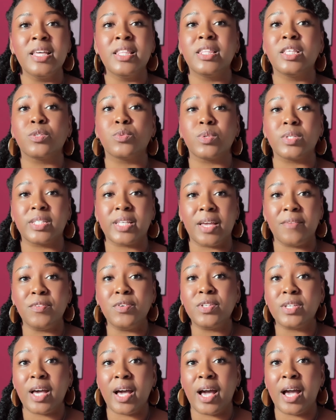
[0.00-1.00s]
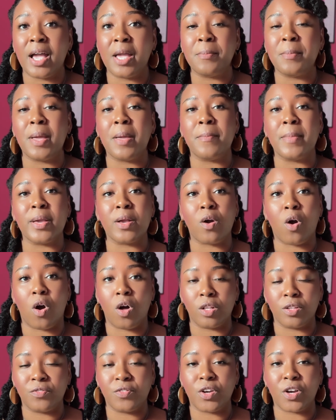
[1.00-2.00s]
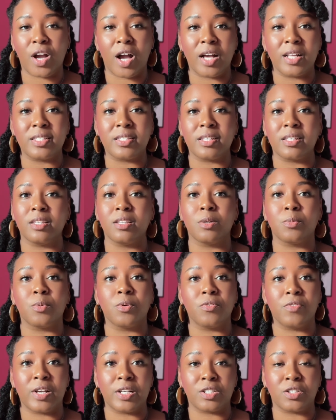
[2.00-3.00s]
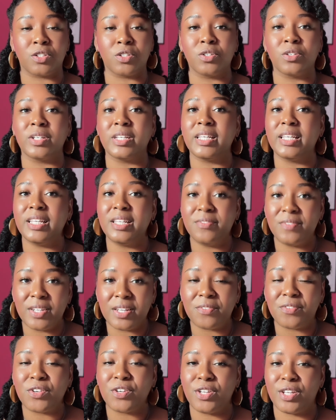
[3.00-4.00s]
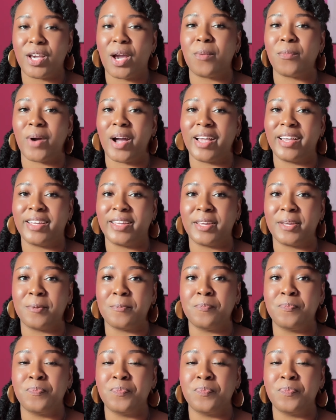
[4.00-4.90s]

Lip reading: This will save you time and make all of your content look professional, even if you're DIYing it.